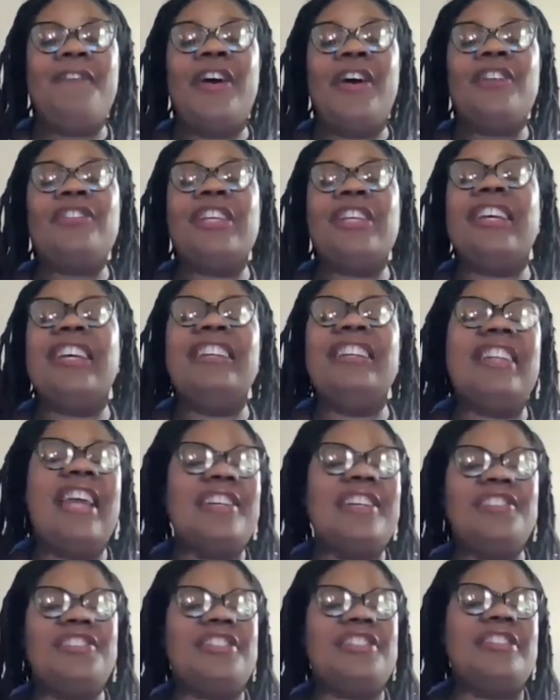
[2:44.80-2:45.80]
I felt a
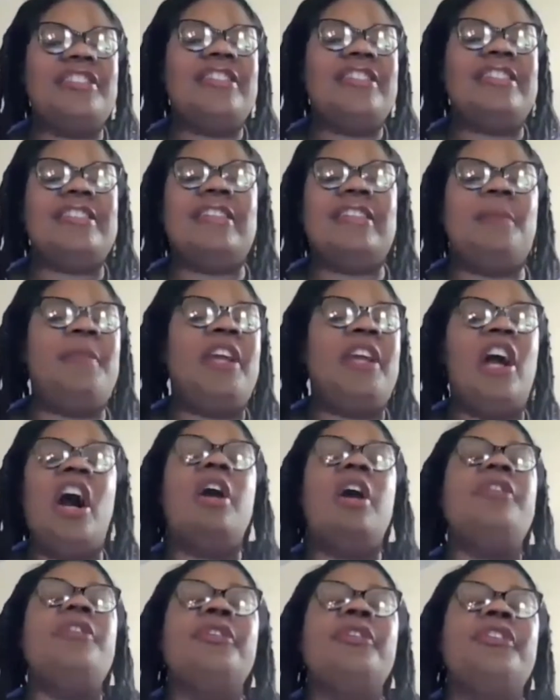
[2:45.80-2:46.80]
connection to something
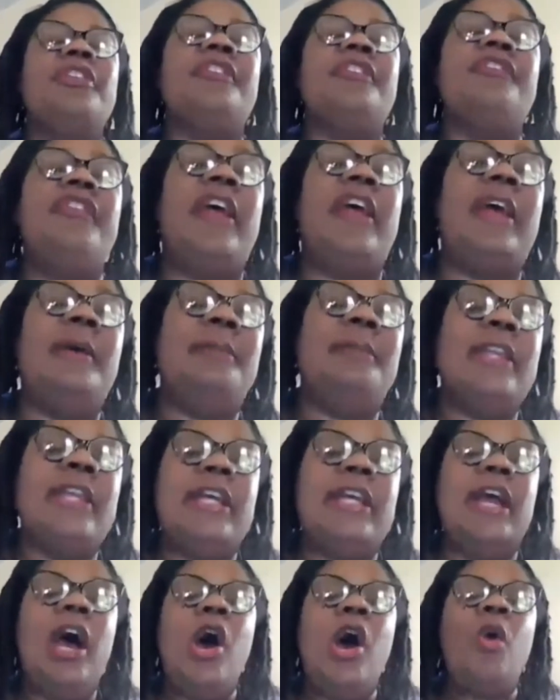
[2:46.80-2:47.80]
other than
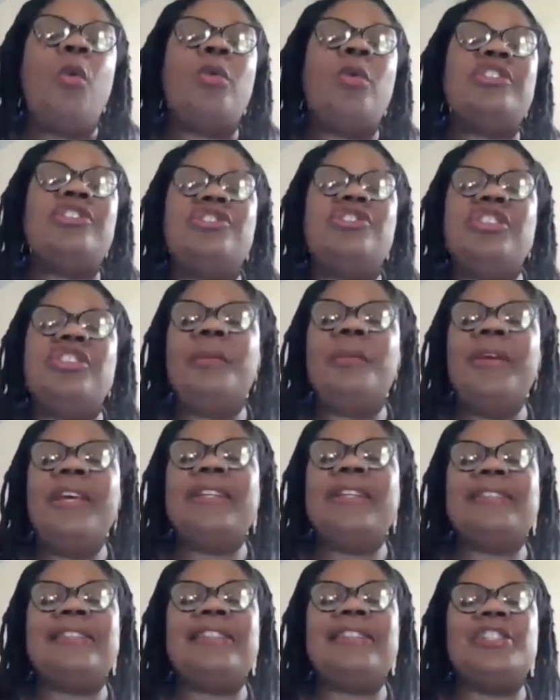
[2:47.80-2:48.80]
family was Jim
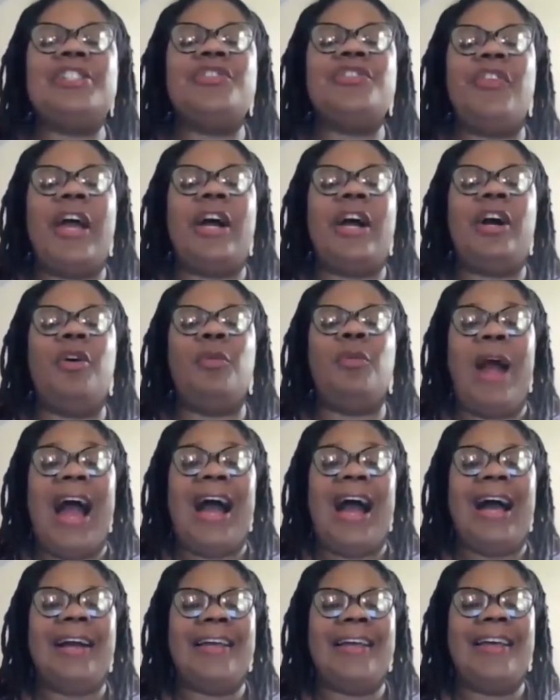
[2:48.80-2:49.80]
Henson's Fraggle
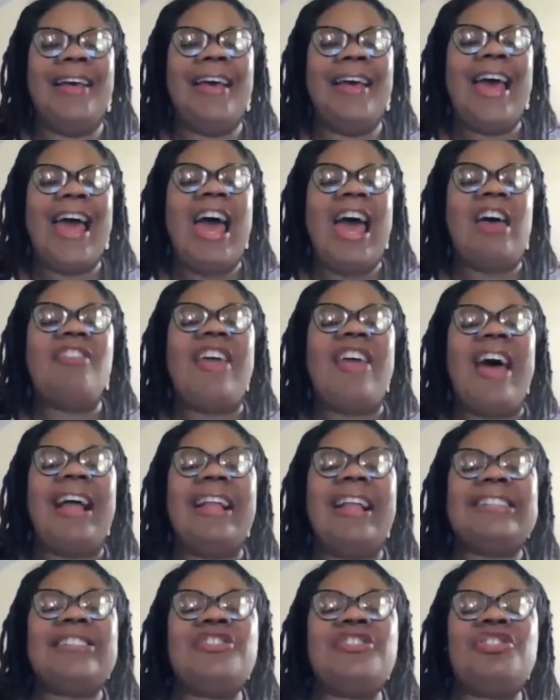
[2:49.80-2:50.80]
Rock. That
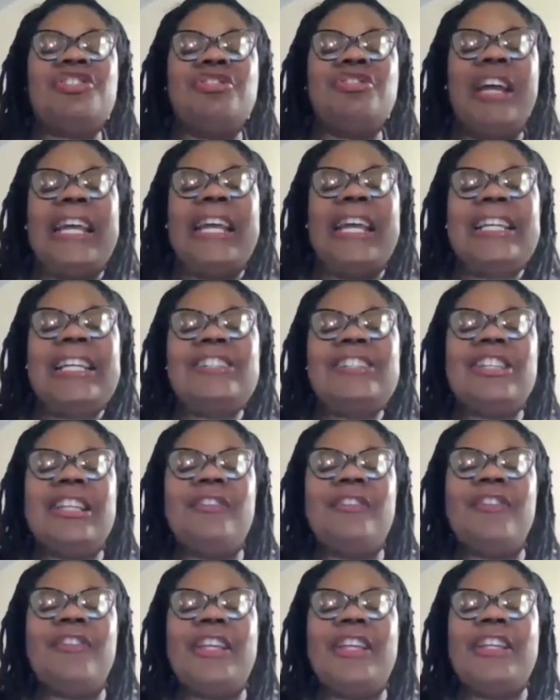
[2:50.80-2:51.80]
strange
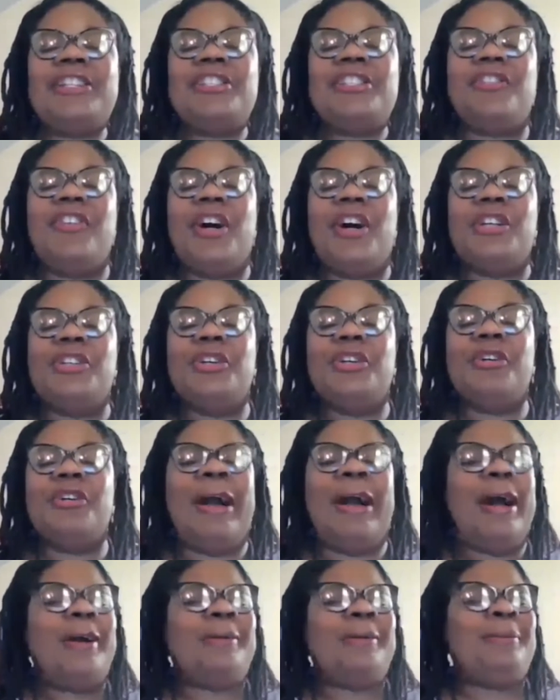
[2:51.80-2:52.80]
little village of
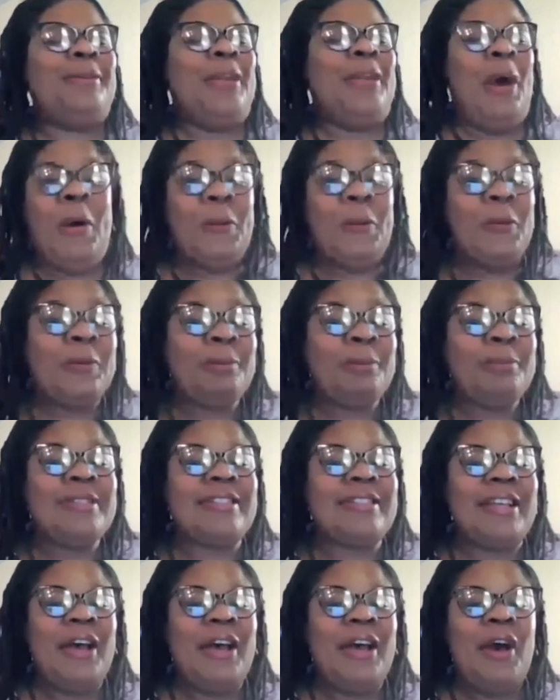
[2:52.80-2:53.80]
underground
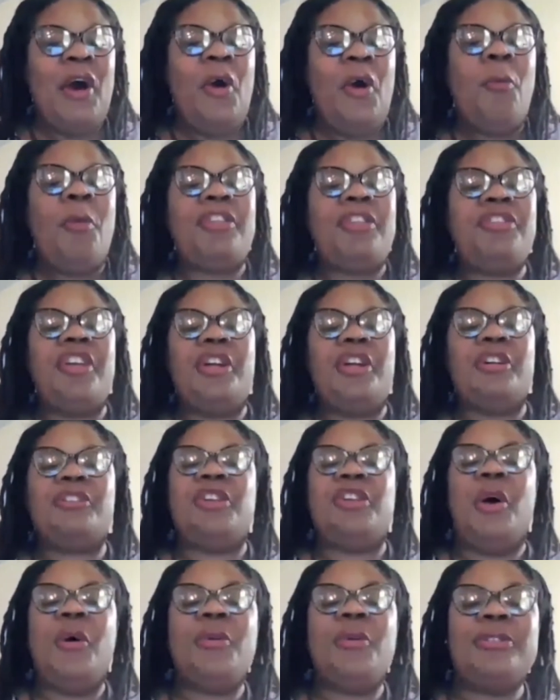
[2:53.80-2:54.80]
gnomes with their
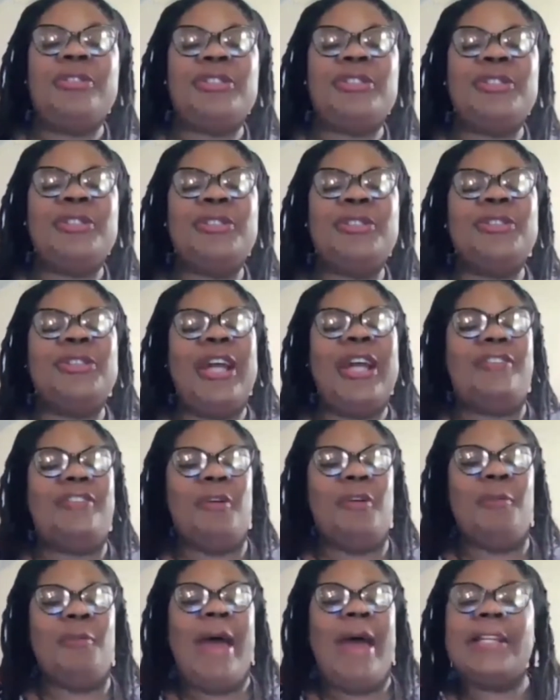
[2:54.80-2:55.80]
Doozer and
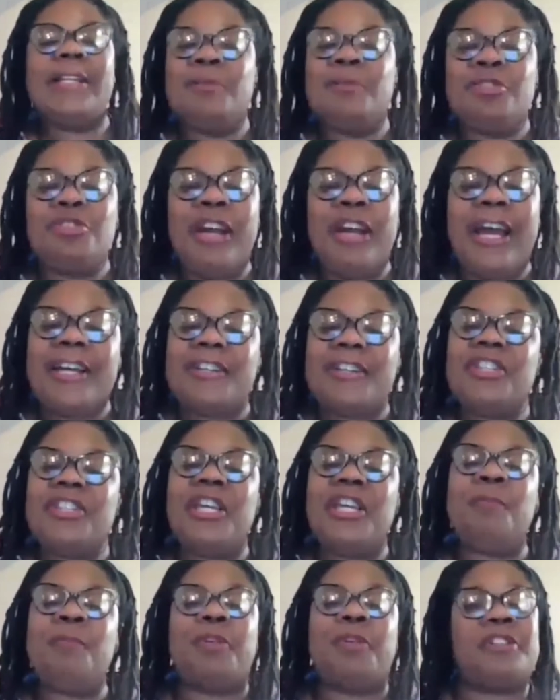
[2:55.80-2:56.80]
their madam trash
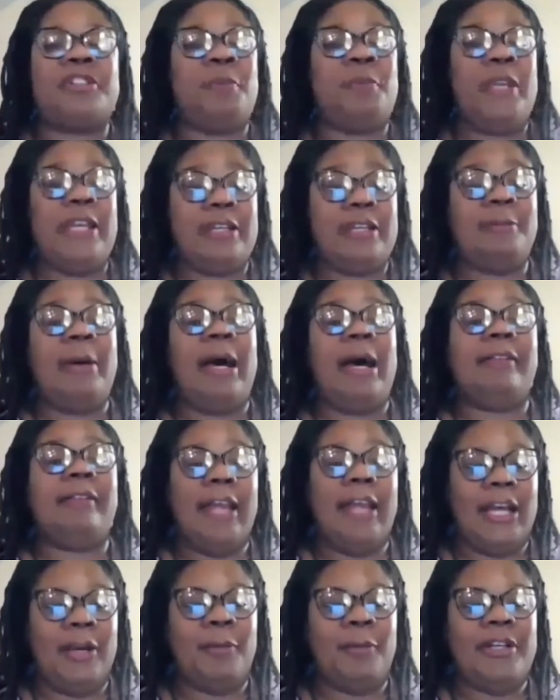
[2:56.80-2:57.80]
heap were speaking my
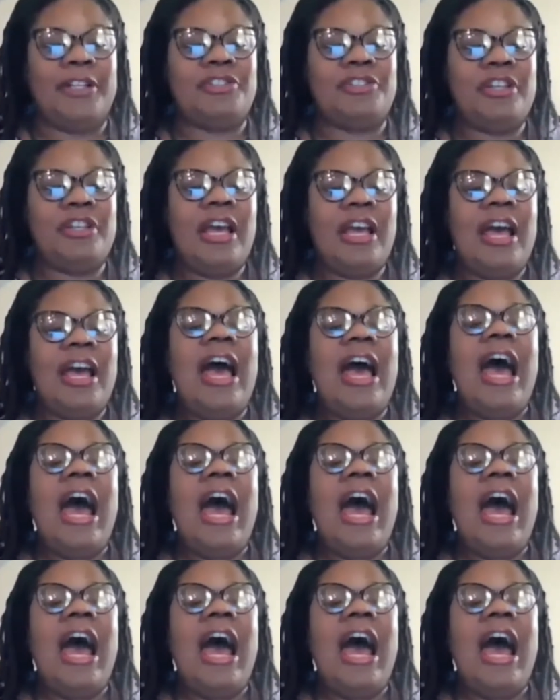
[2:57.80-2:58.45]
language.